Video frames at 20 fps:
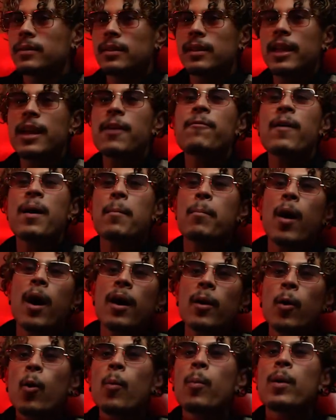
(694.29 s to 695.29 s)
like if I bought
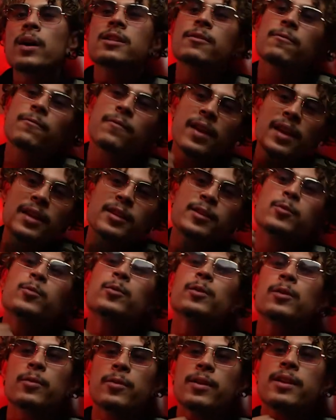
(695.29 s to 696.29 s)
a whole bunch of fake
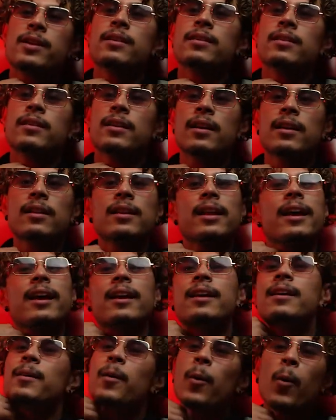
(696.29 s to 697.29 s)
jewelry,
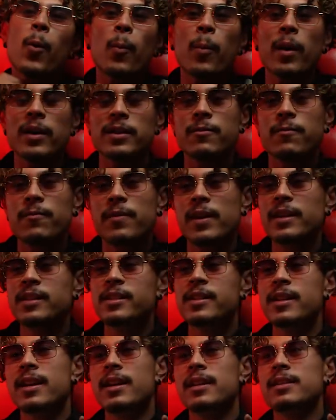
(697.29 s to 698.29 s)
like a whole bunch of fake
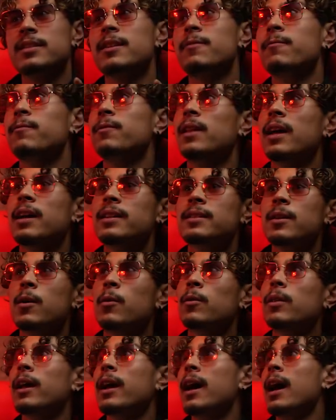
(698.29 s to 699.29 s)
chains, and flexed
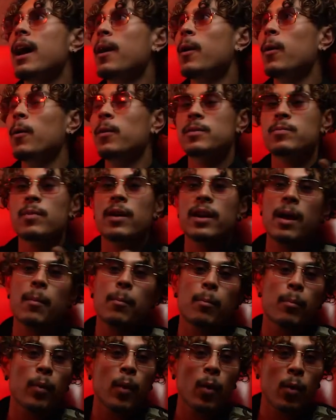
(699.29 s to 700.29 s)
out like I had all this money, I'm
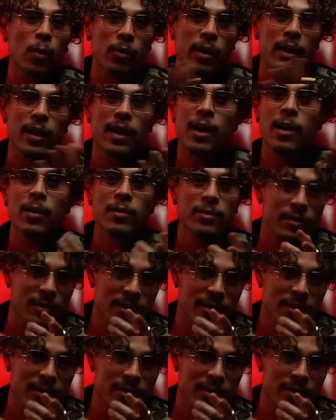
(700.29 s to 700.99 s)
broke right now.